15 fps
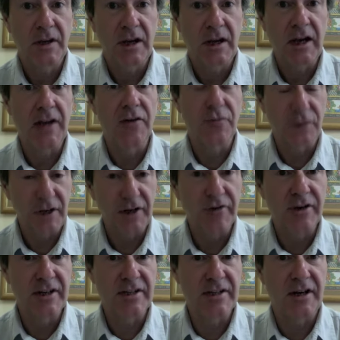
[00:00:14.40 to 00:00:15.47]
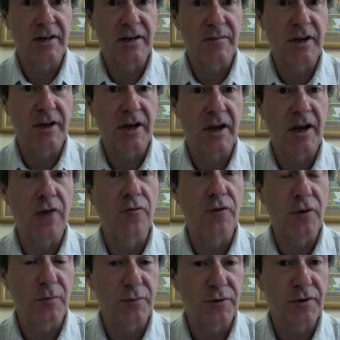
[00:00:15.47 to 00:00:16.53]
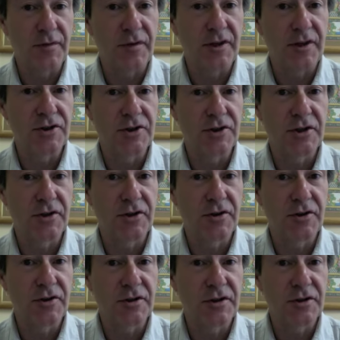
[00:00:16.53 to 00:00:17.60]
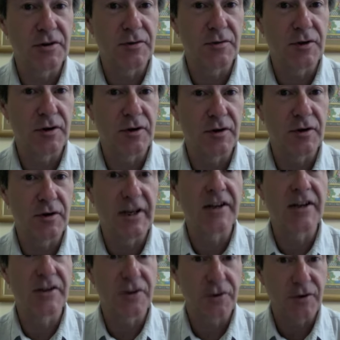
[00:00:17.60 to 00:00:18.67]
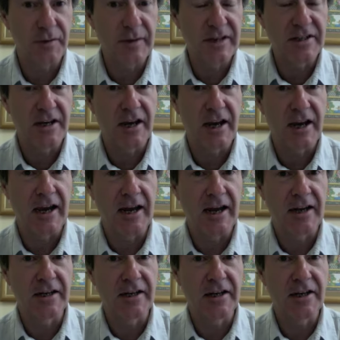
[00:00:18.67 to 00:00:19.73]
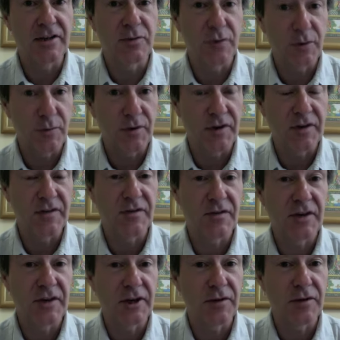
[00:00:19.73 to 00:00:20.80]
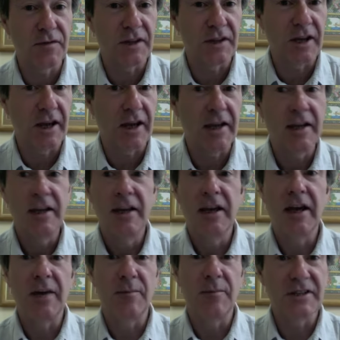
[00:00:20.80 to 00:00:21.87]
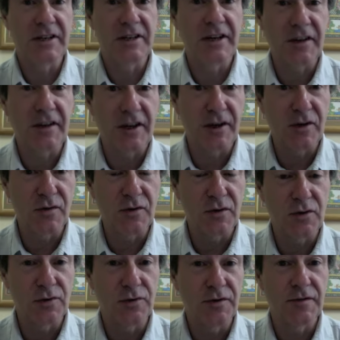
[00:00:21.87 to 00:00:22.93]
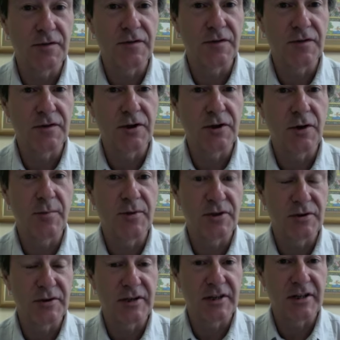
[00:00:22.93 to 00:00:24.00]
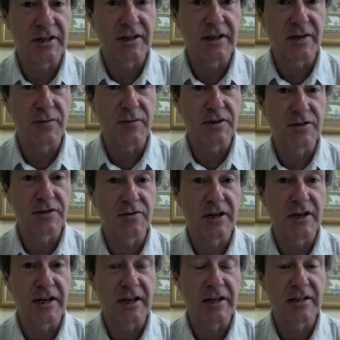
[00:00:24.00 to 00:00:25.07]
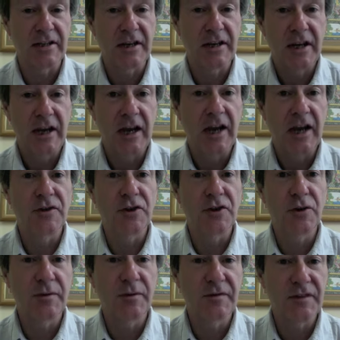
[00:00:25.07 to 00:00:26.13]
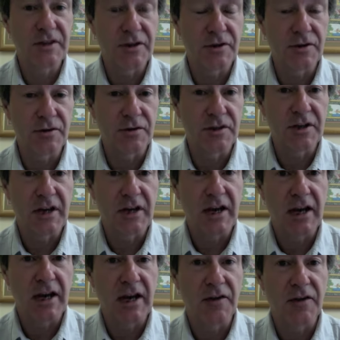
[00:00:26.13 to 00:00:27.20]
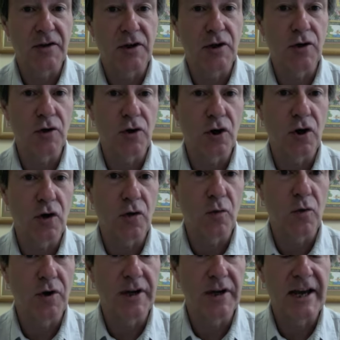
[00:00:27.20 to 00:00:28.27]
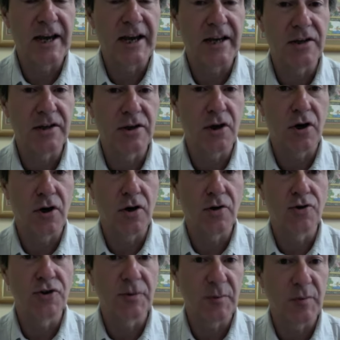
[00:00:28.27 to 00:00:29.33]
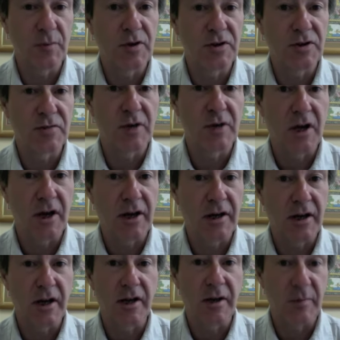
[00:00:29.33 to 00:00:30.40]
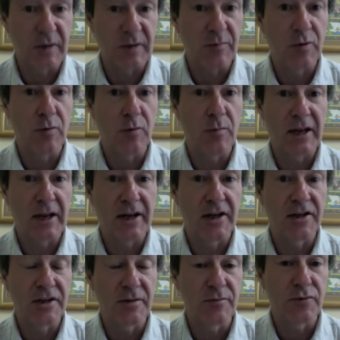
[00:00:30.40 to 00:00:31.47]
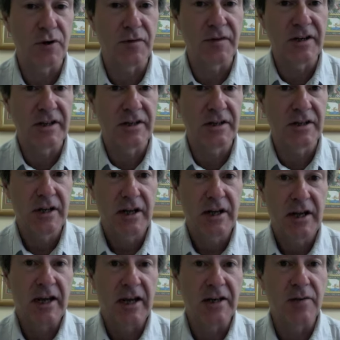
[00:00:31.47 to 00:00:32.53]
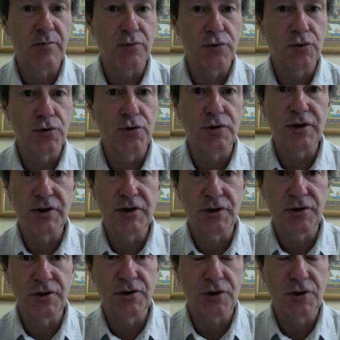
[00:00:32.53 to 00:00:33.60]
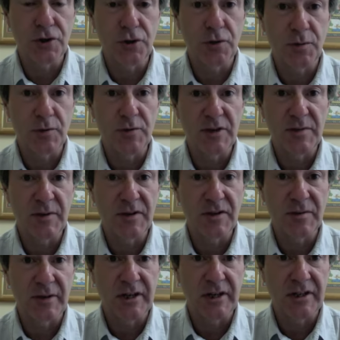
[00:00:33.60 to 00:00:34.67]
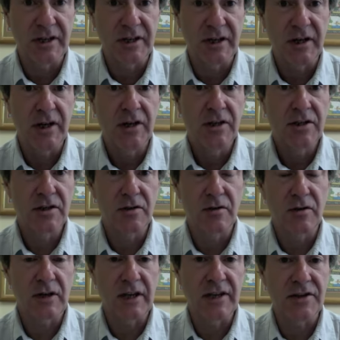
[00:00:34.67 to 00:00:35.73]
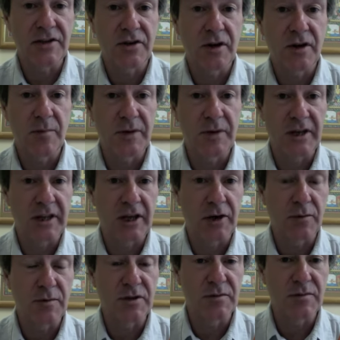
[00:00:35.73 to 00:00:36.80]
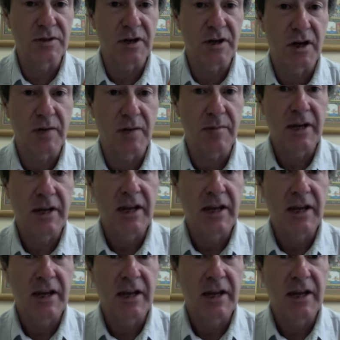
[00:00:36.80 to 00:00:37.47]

I had a really great time there, a real privilege and honoured to get to know you better and get to work with you. So thank you for that, and particularly thank you to Lorna for the opportunity. That was great. I've done a couple of videos and that look at the one hand on triple bottom line, i.e. people, planet and profit, and a broader introduction to corporate responsibility. So let's try and pick that up sometime.